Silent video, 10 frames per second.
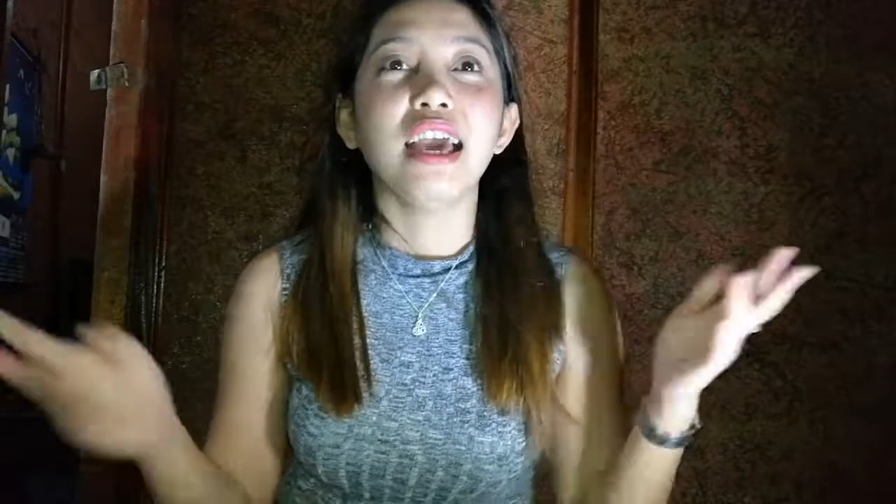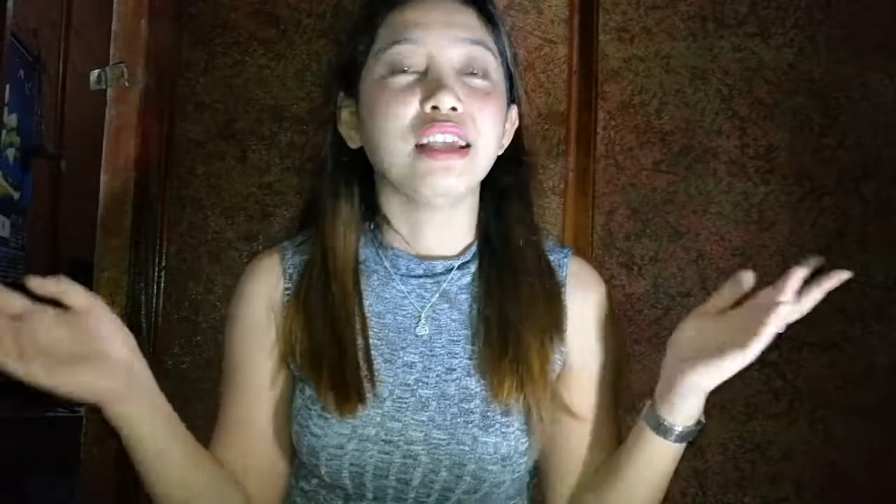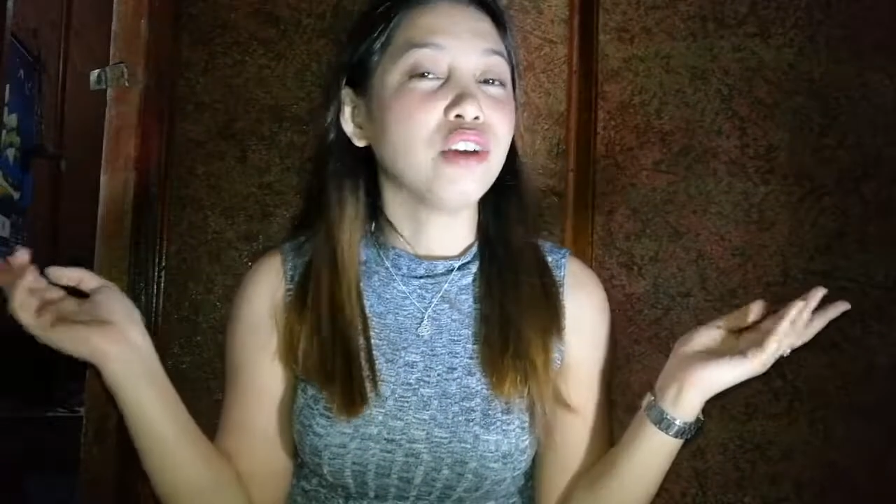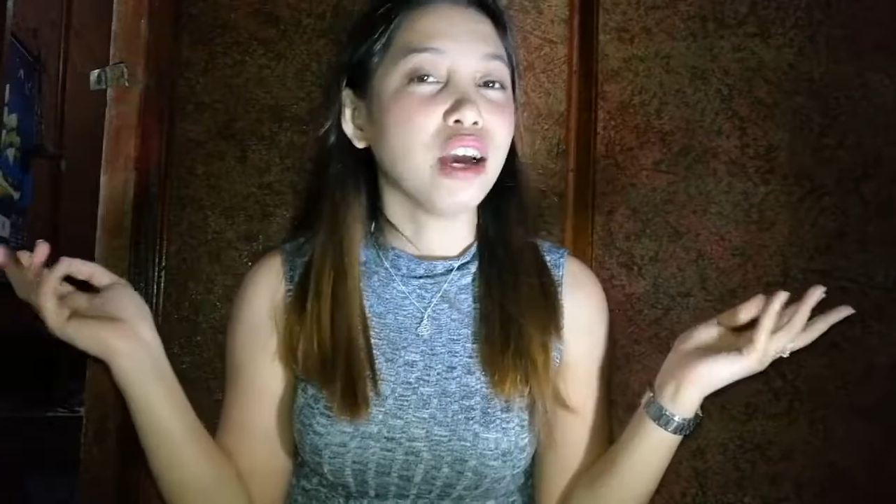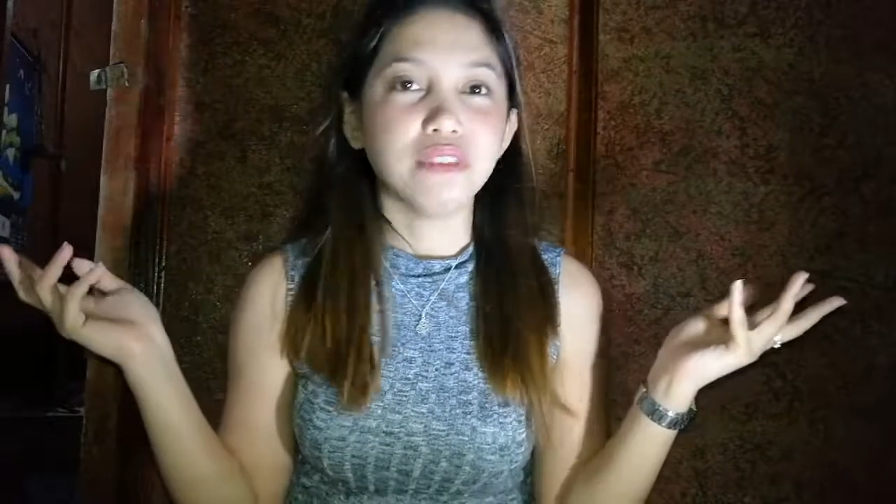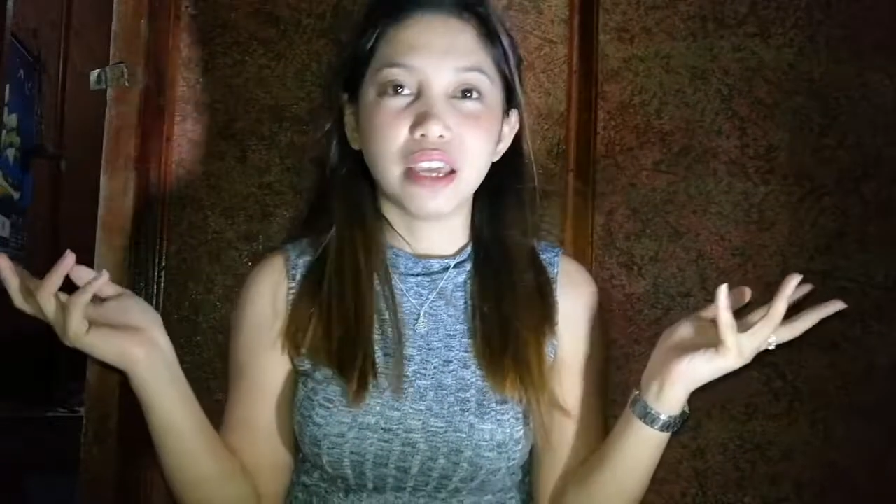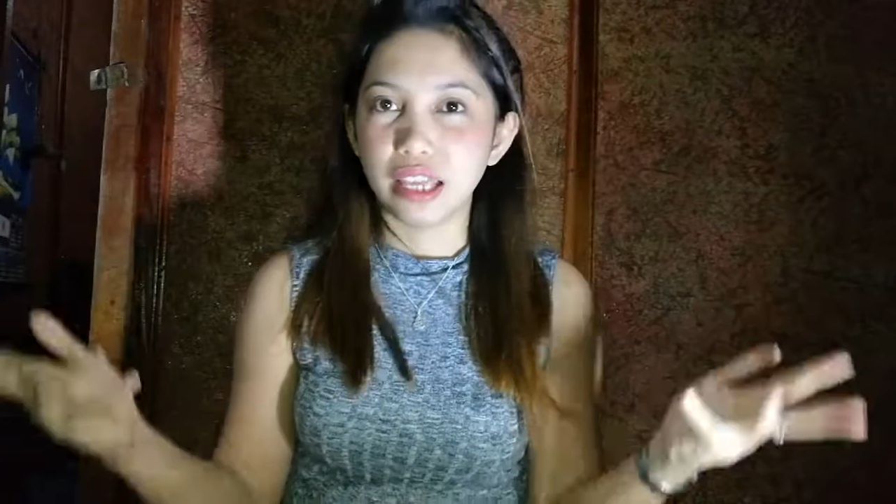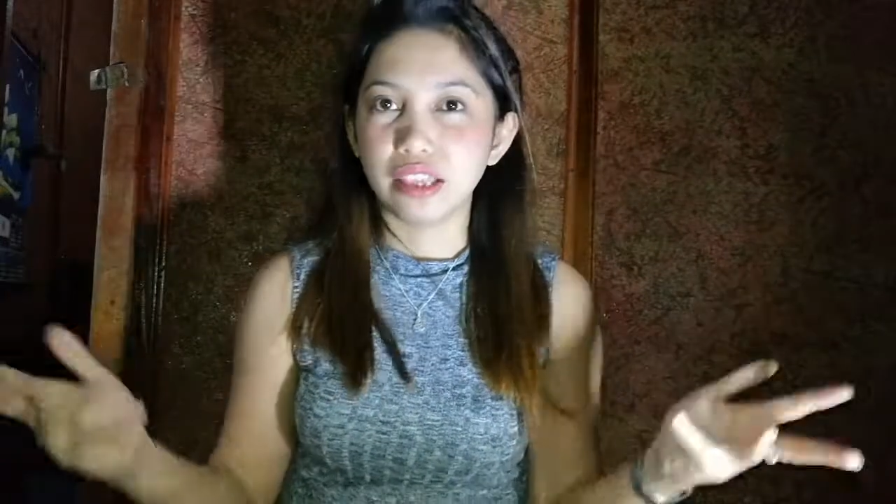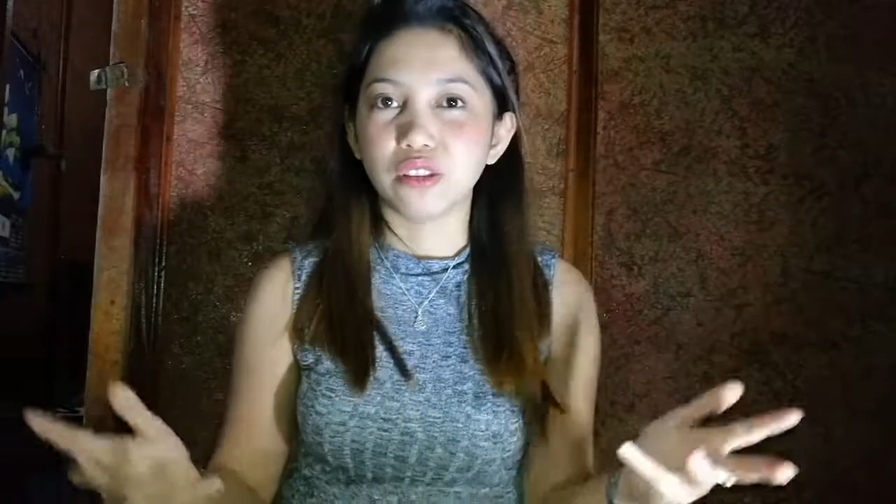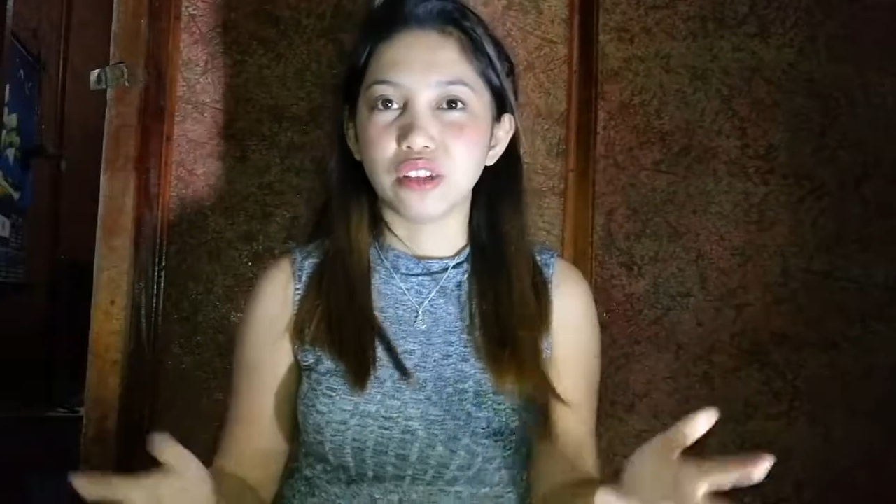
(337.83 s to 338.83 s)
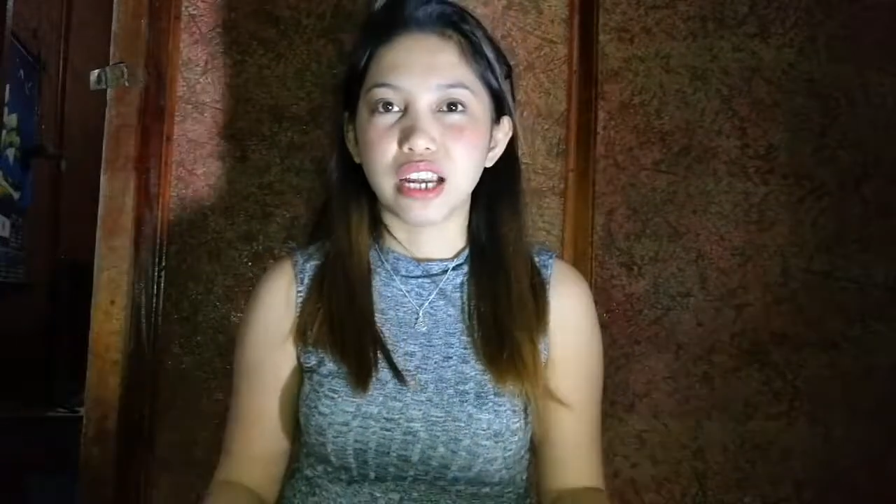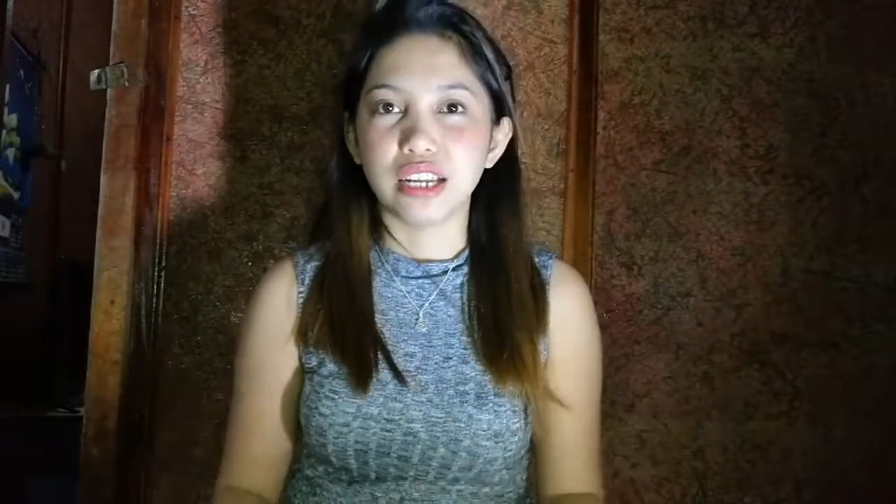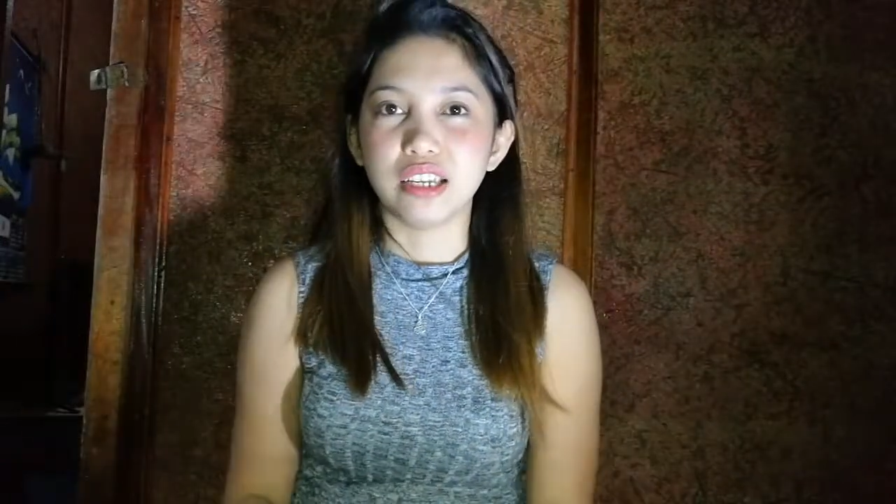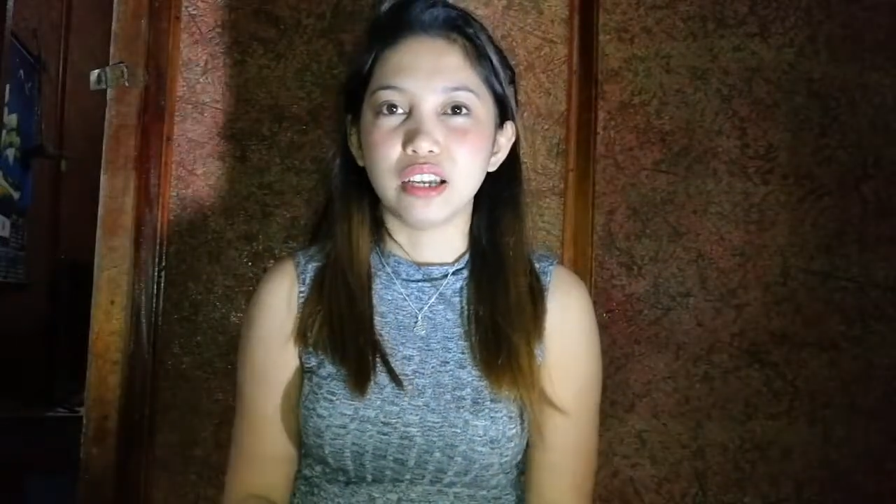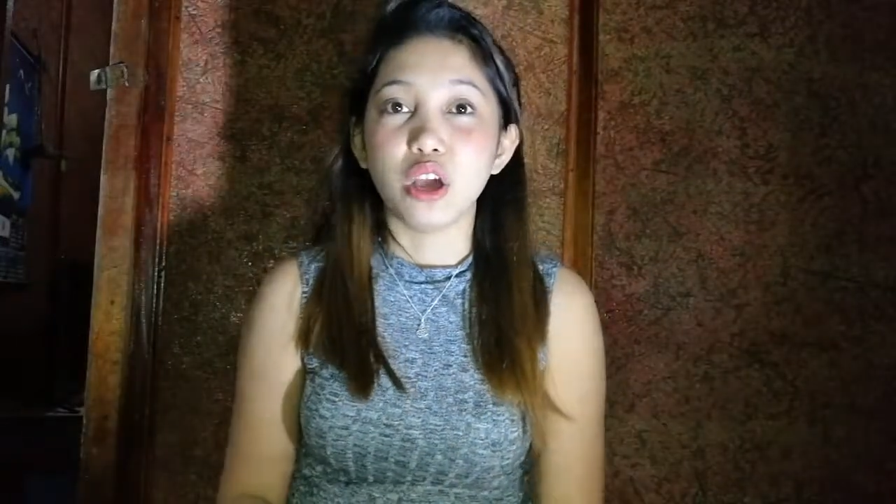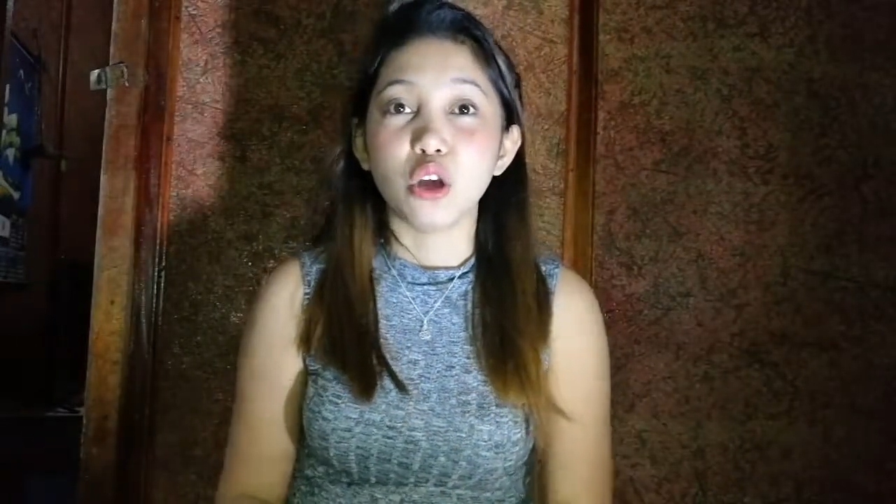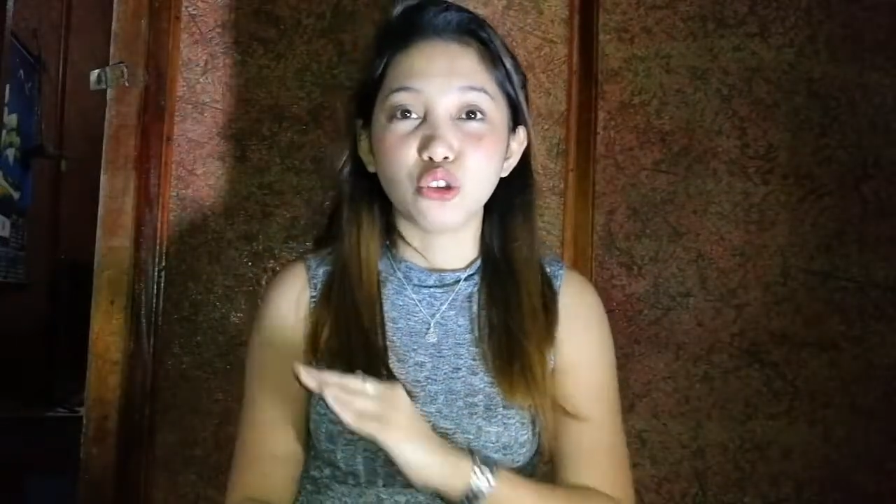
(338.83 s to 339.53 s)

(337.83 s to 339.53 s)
And you have a hint already,